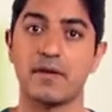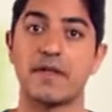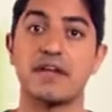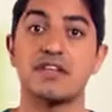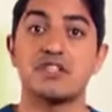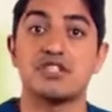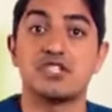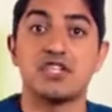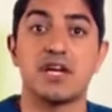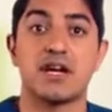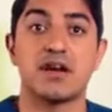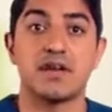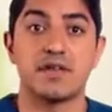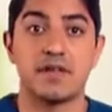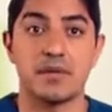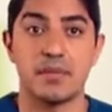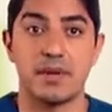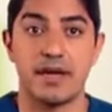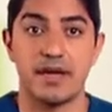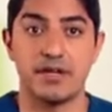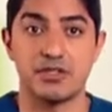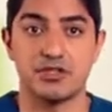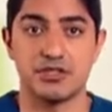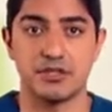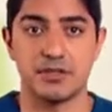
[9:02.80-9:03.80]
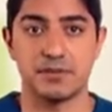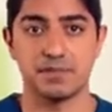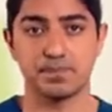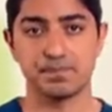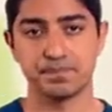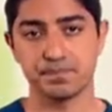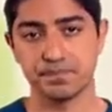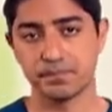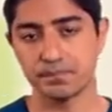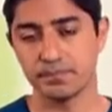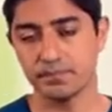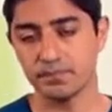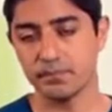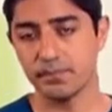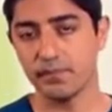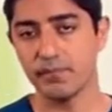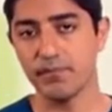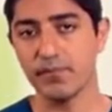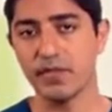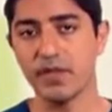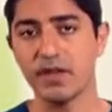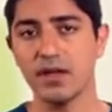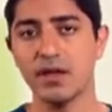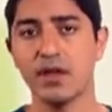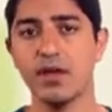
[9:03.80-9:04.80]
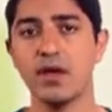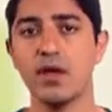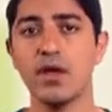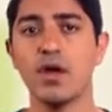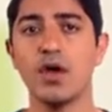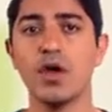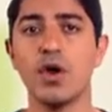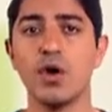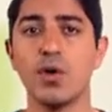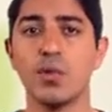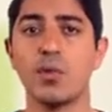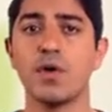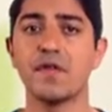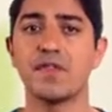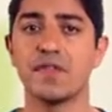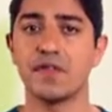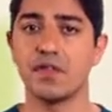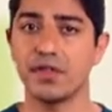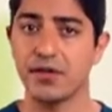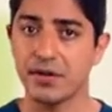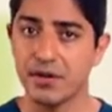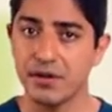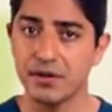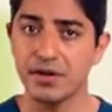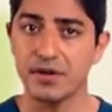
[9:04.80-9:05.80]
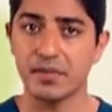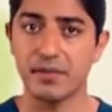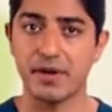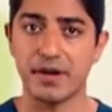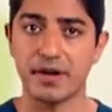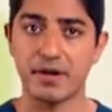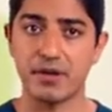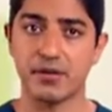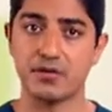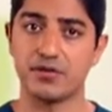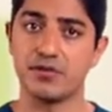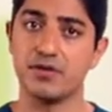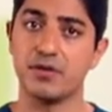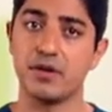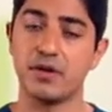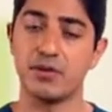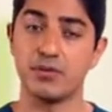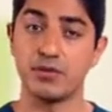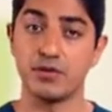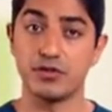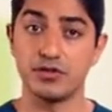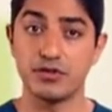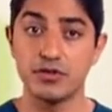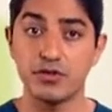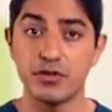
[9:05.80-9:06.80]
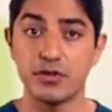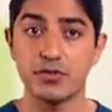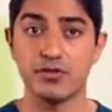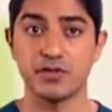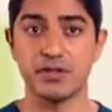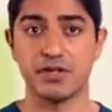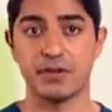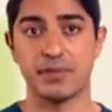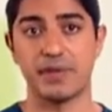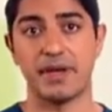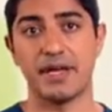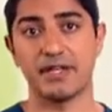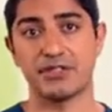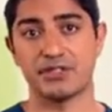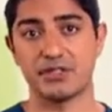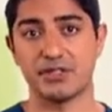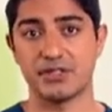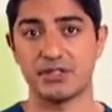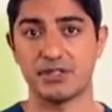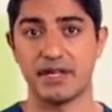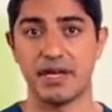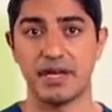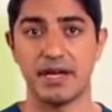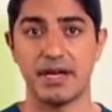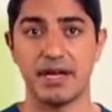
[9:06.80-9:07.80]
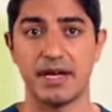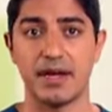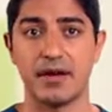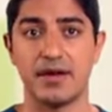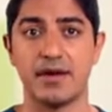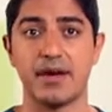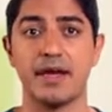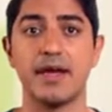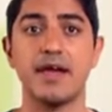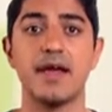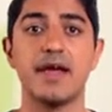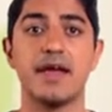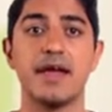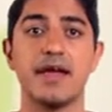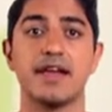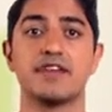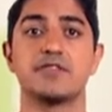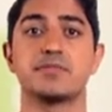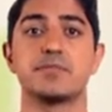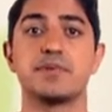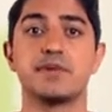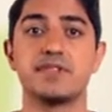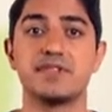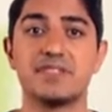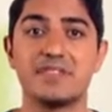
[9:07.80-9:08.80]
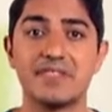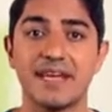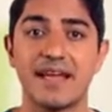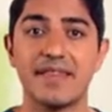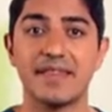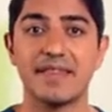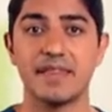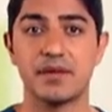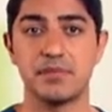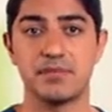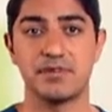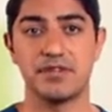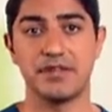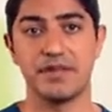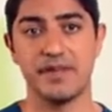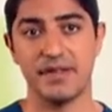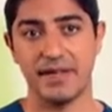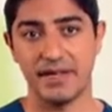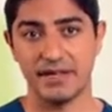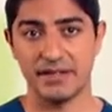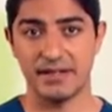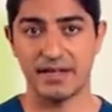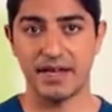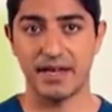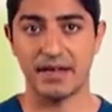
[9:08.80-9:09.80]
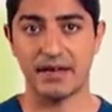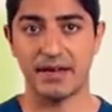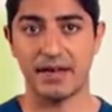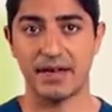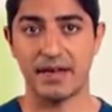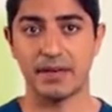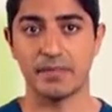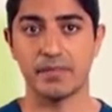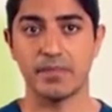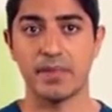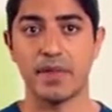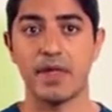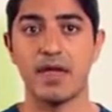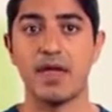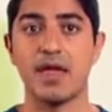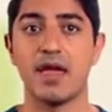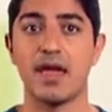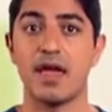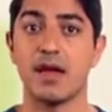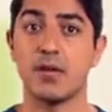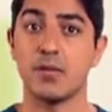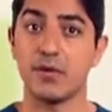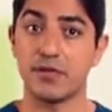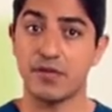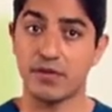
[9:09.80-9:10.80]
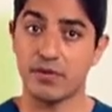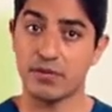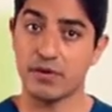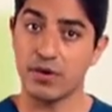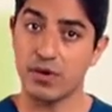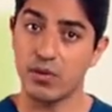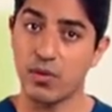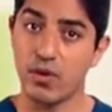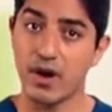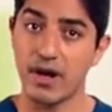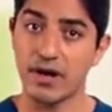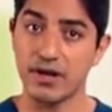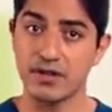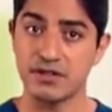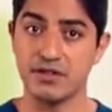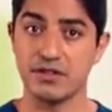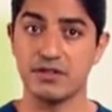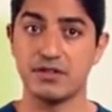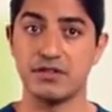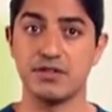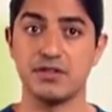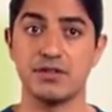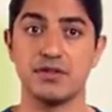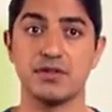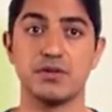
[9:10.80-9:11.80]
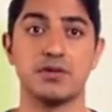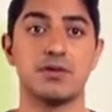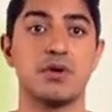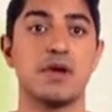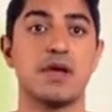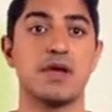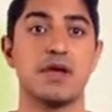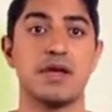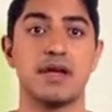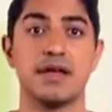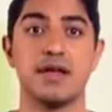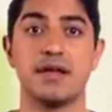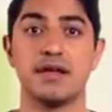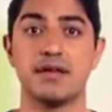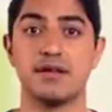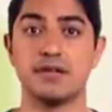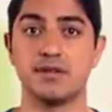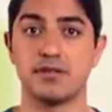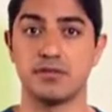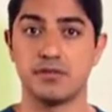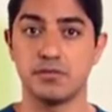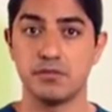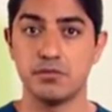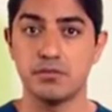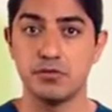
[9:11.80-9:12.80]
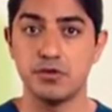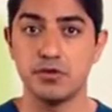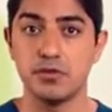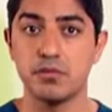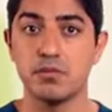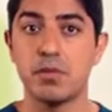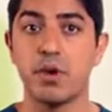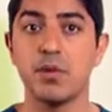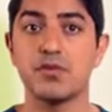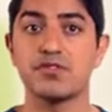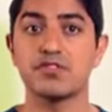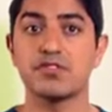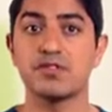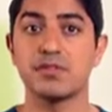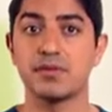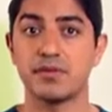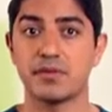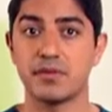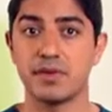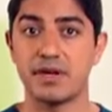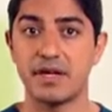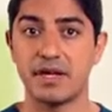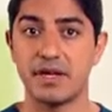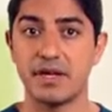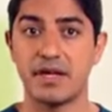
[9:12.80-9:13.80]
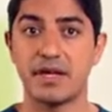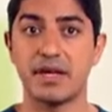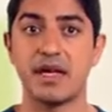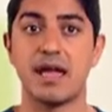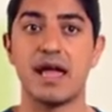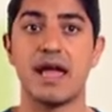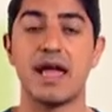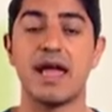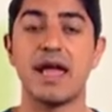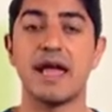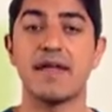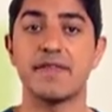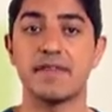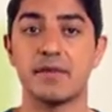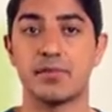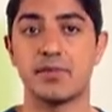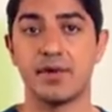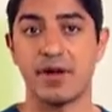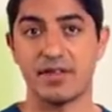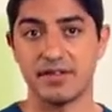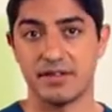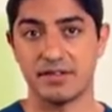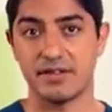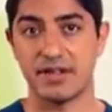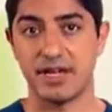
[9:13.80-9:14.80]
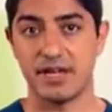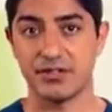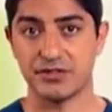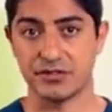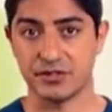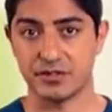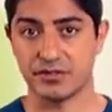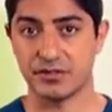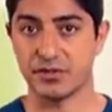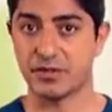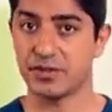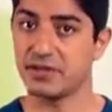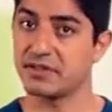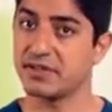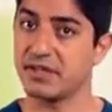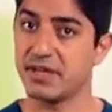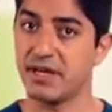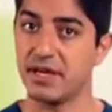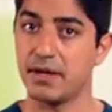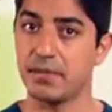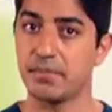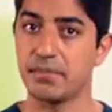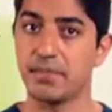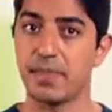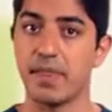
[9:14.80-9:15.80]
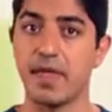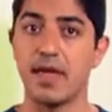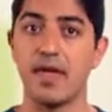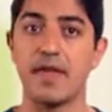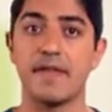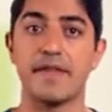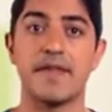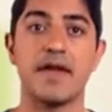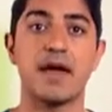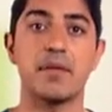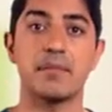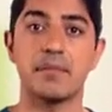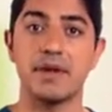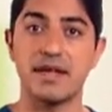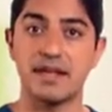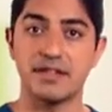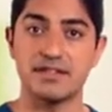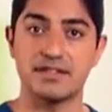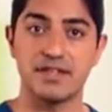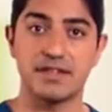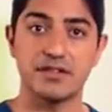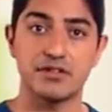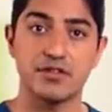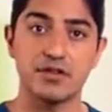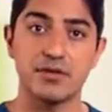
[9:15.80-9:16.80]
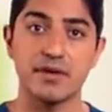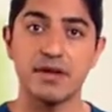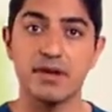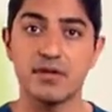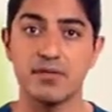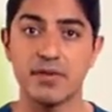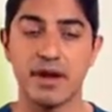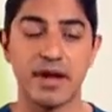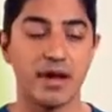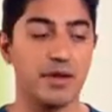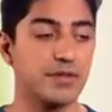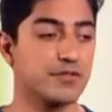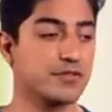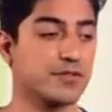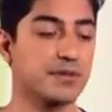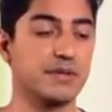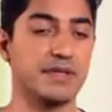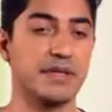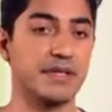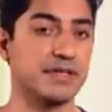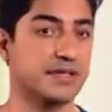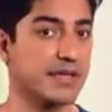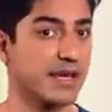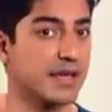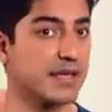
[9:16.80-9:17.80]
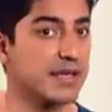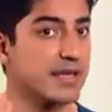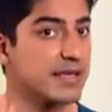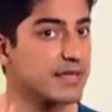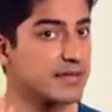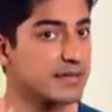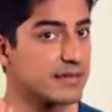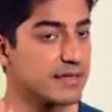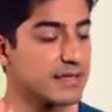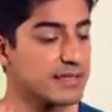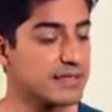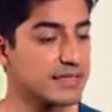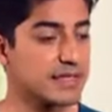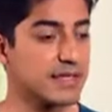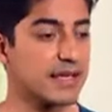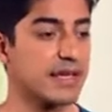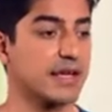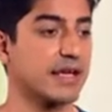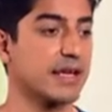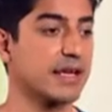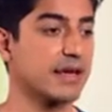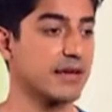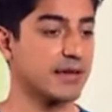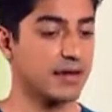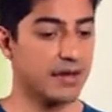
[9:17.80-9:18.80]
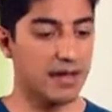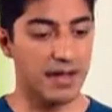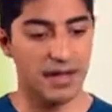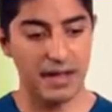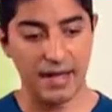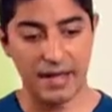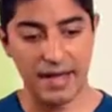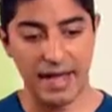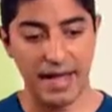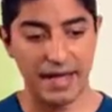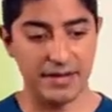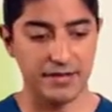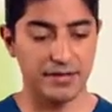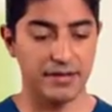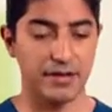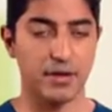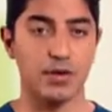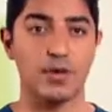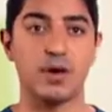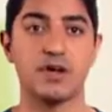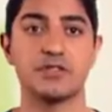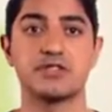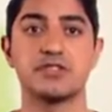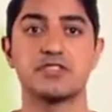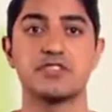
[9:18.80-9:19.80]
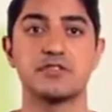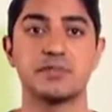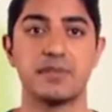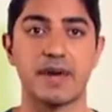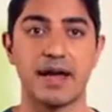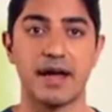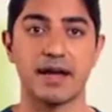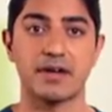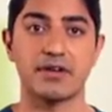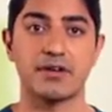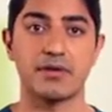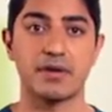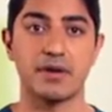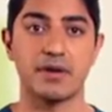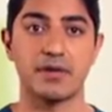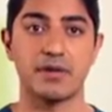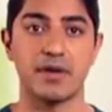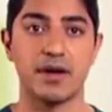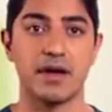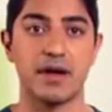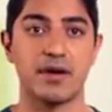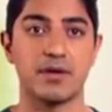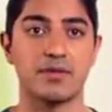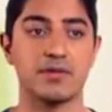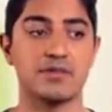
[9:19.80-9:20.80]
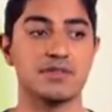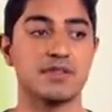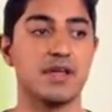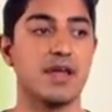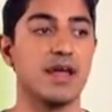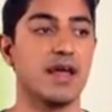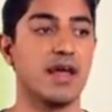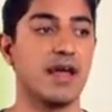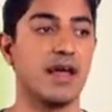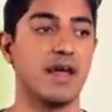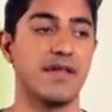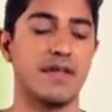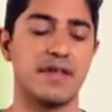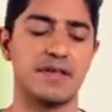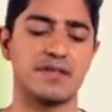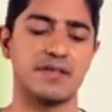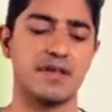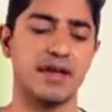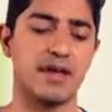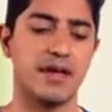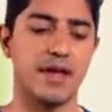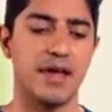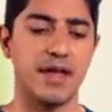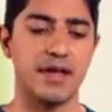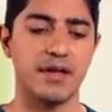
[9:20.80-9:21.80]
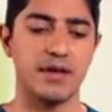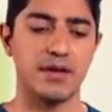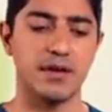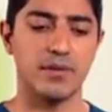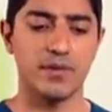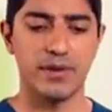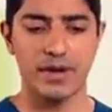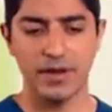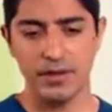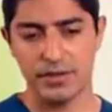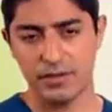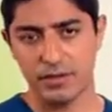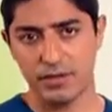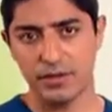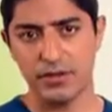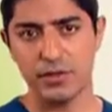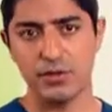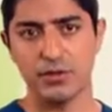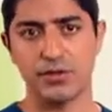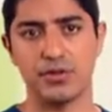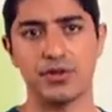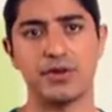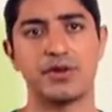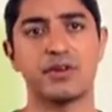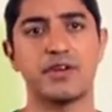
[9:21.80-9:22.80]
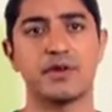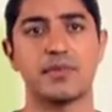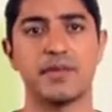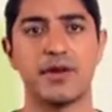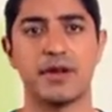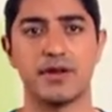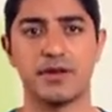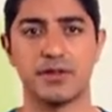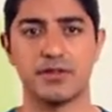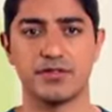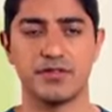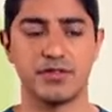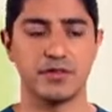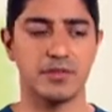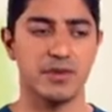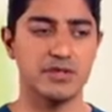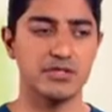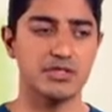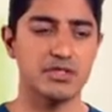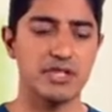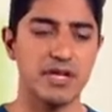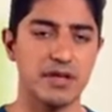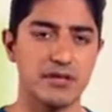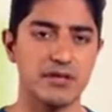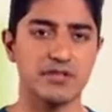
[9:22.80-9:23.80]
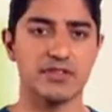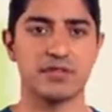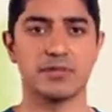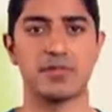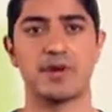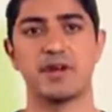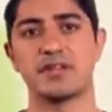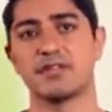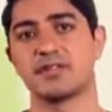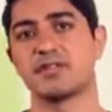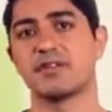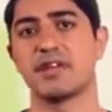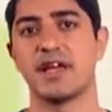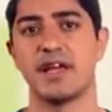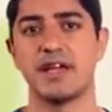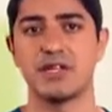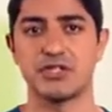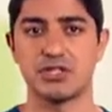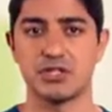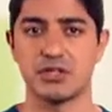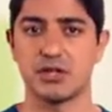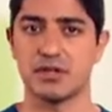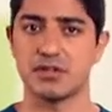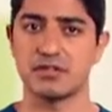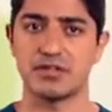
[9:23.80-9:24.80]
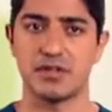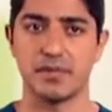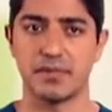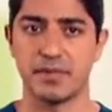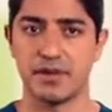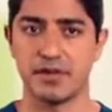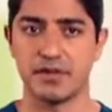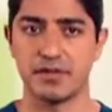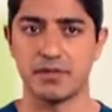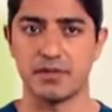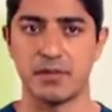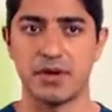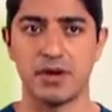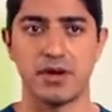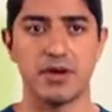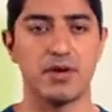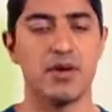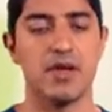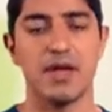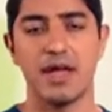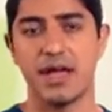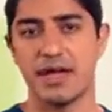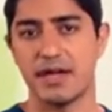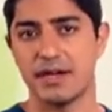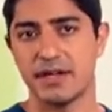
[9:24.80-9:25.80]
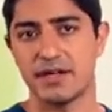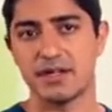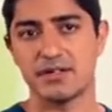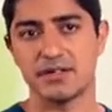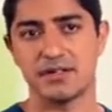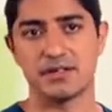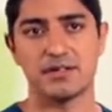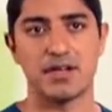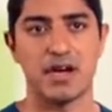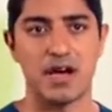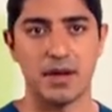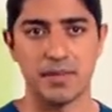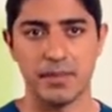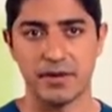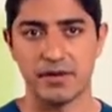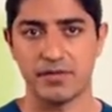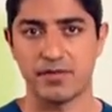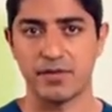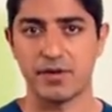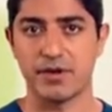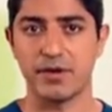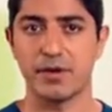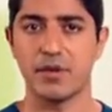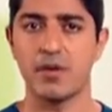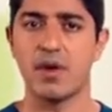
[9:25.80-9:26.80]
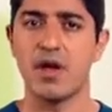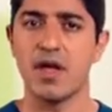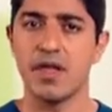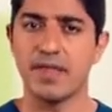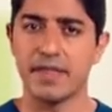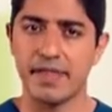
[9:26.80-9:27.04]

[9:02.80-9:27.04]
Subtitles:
They share the patient. What the third year medical student will do for the patients they carry is present them to the attending. And what they're required to do is do most of the reading and the presentations for the team. That means that during rounds when the attending is listening and asking questions back during rounds, and they say, hey, you know what, you third year medical student, why don't you give us a presentation on something tomorrow, and here's a topic for you.